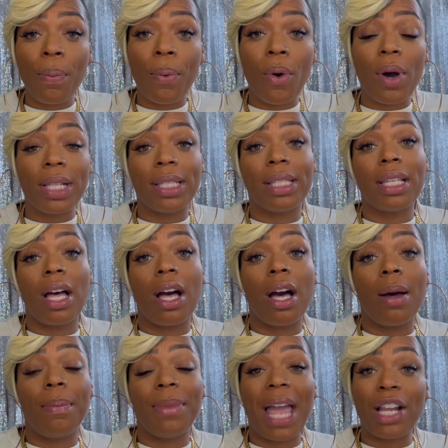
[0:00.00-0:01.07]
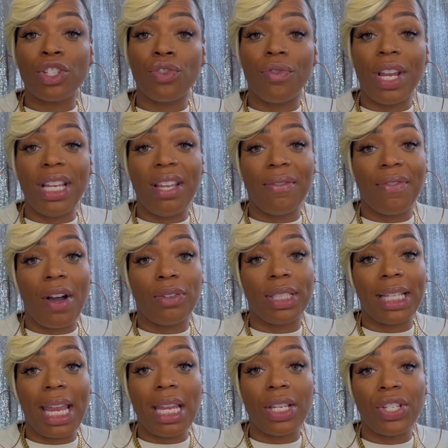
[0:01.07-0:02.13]
bought some Natural Radiant
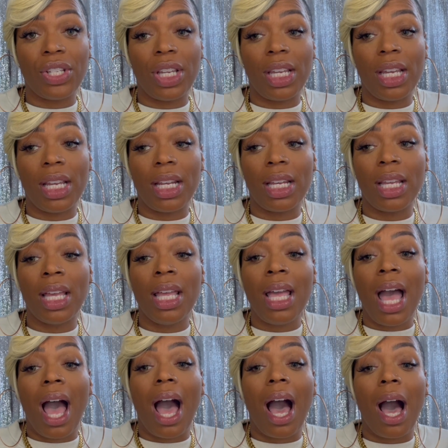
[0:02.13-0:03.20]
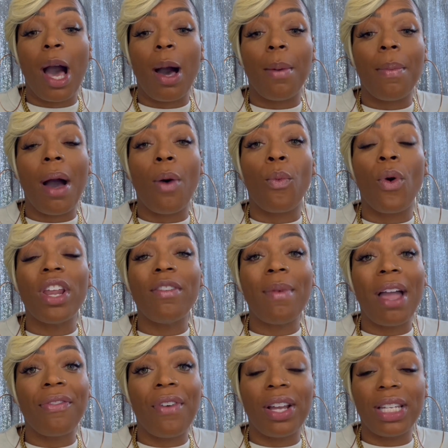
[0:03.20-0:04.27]
Foundation. One of
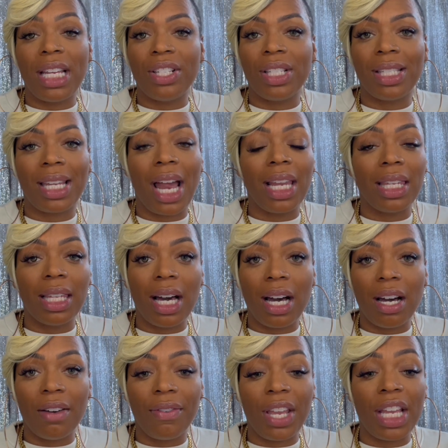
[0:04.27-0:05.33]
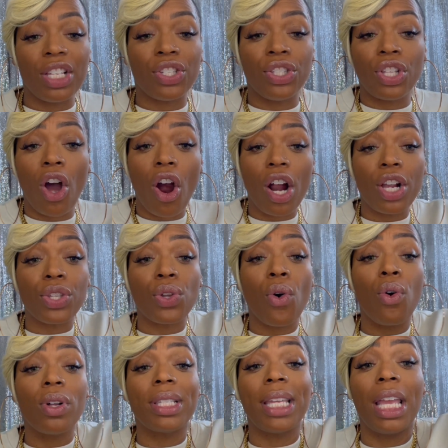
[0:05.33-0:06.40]
my foundations that I love is NARS
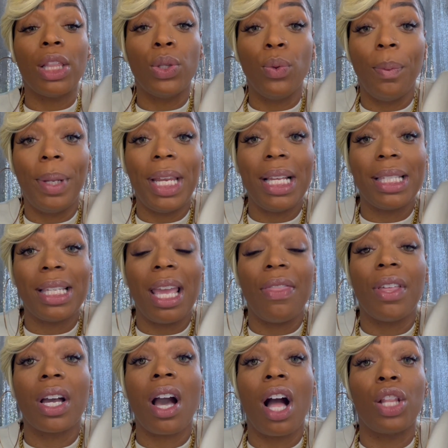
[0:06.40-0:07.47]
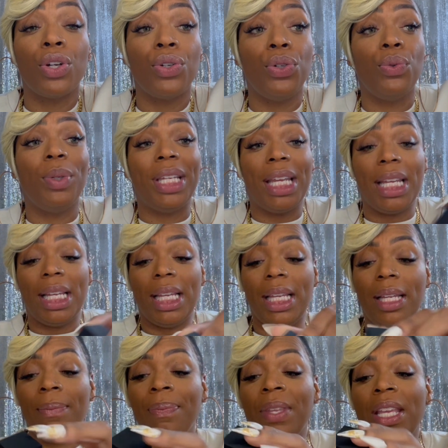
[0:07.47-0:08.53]
All Day Luminous in the color New
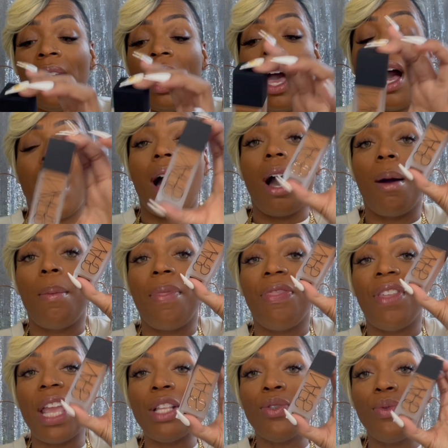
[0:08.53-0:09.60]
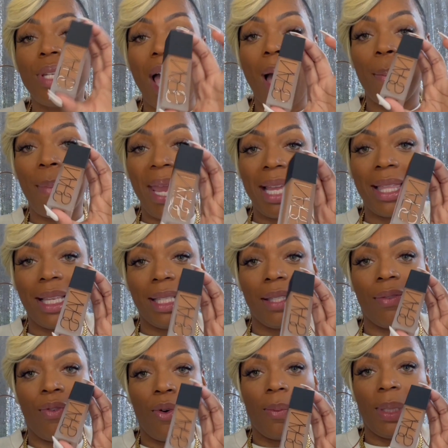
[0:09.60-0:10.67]
Guinea. They do not make
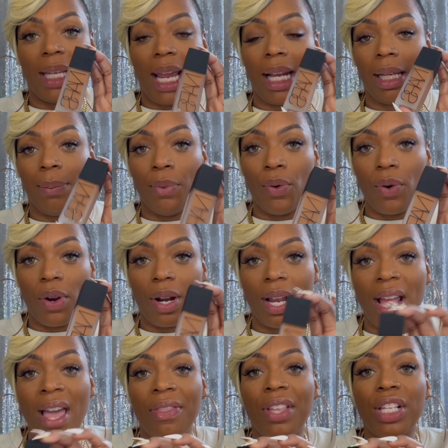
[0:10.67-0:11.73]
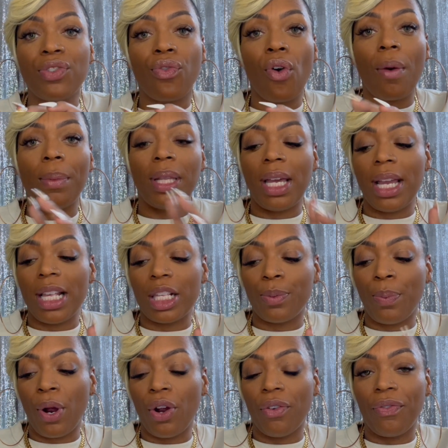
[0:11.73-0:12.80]
this formula anymore. This formula is
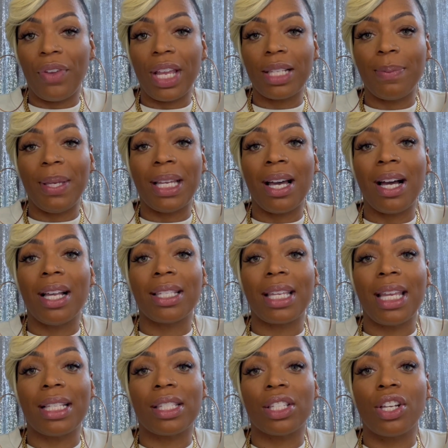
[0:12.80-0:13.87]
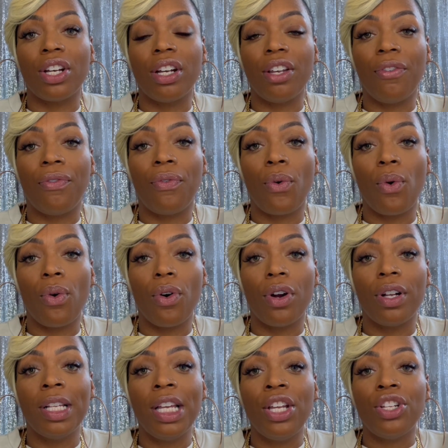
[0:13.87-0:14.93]
perfect because it's good
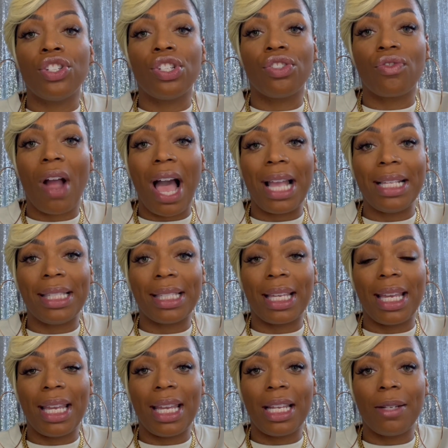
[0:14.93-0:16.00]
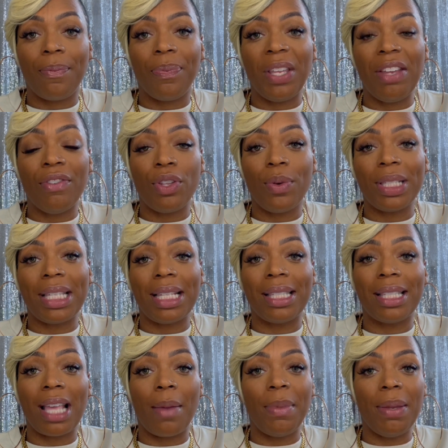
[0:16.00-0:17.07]
for dry skin. Even though it says
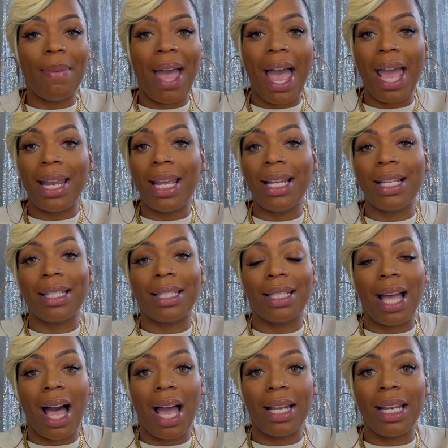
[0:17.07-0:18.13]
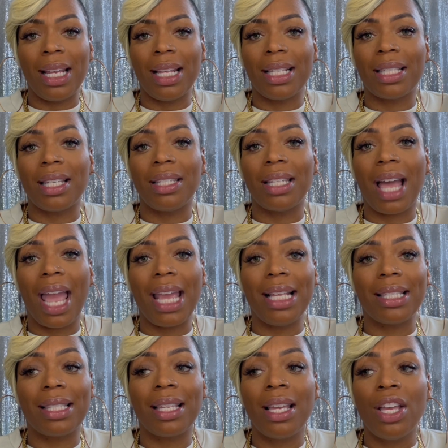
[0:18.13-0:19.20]
semi-matte, it is not. It is a
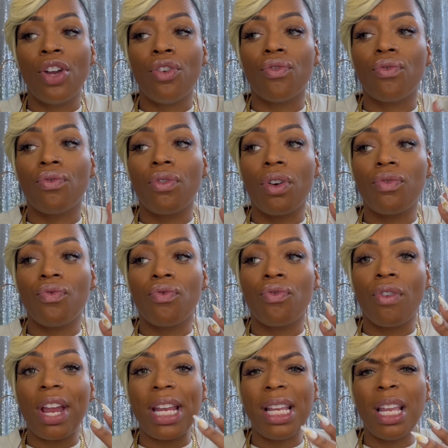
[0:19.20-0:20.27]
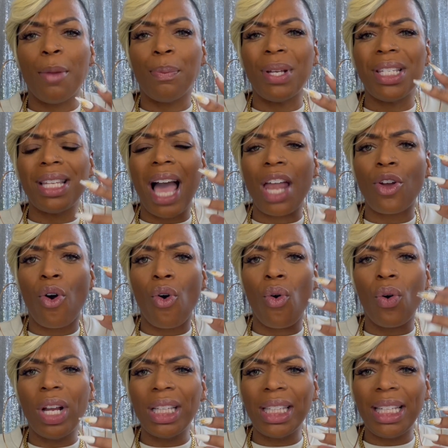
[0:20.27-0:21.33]
nice radiant but not
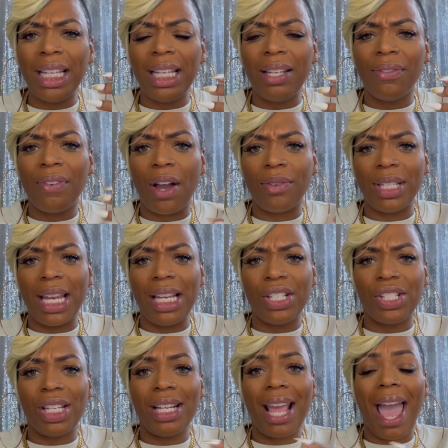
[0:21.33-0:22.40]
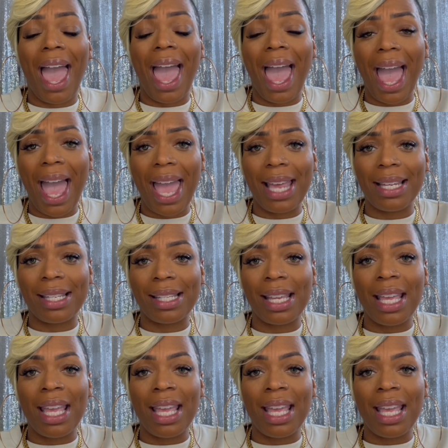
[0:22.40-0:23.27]
oily foundation, and